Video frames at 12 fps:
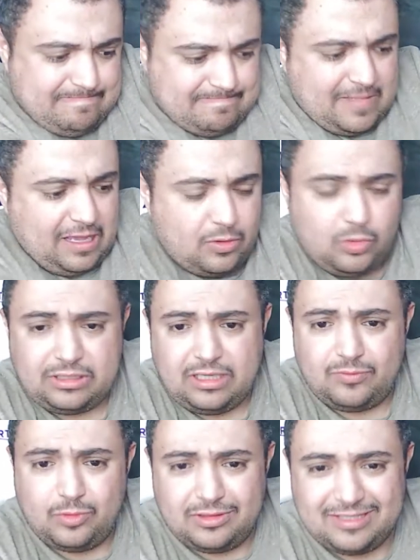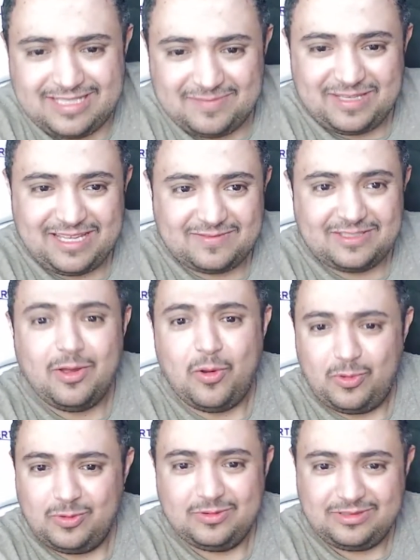I don't want everyone to send me gifts. No,
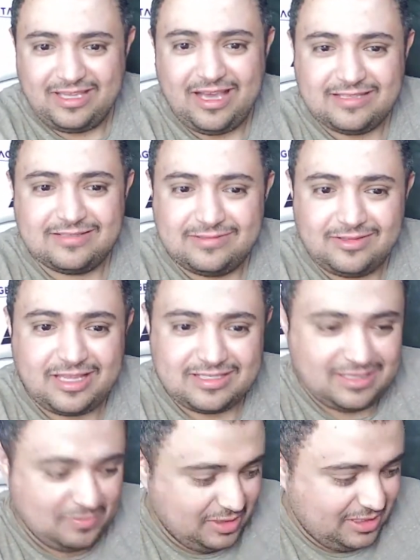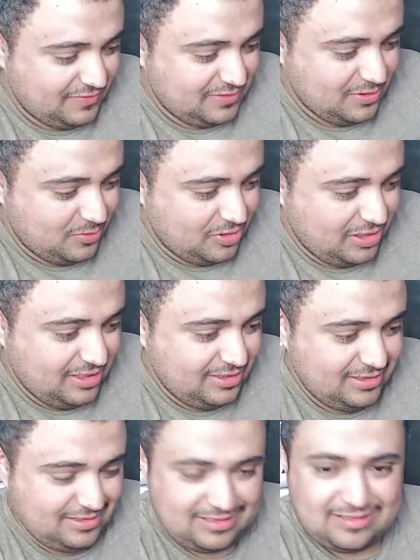guys, you can send me gifts. Don't worry.
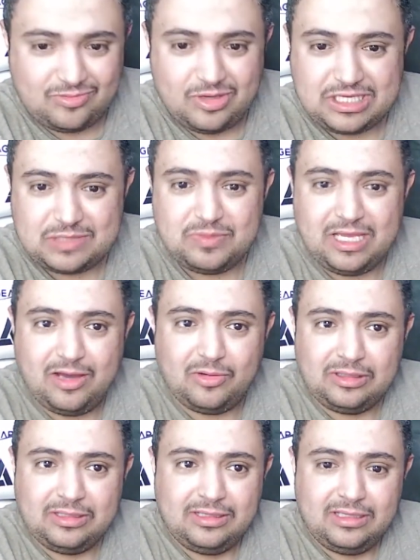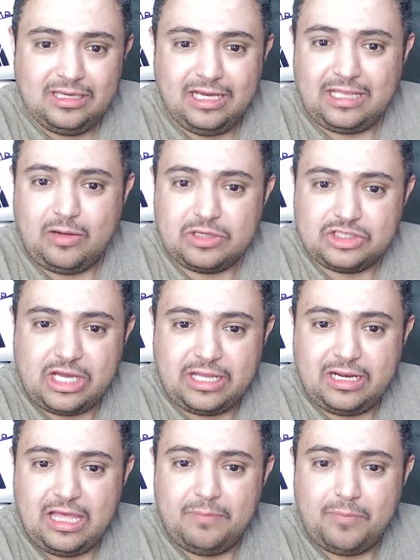Just reach me out at our
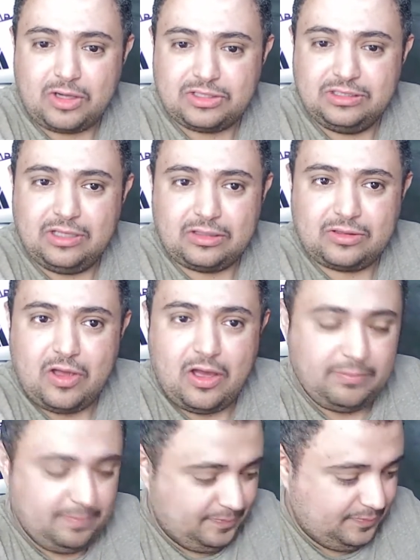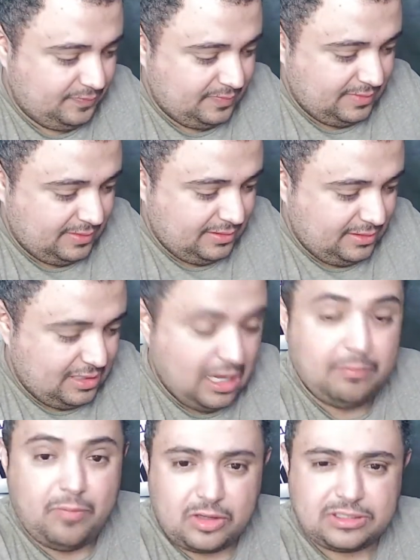channel unboxing.com,
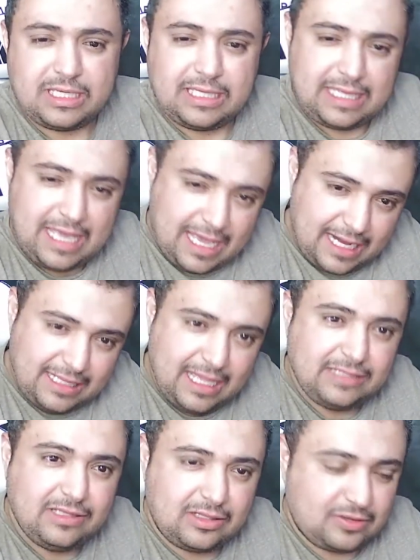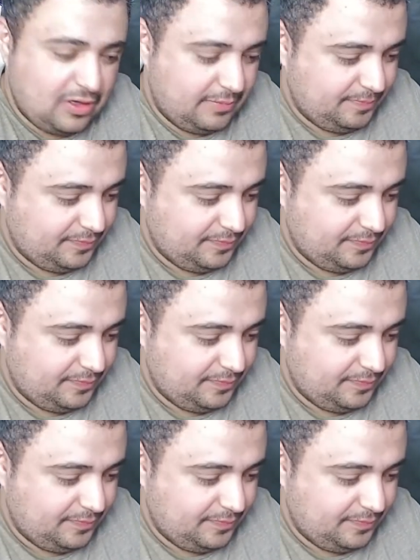unboxingcanada.com,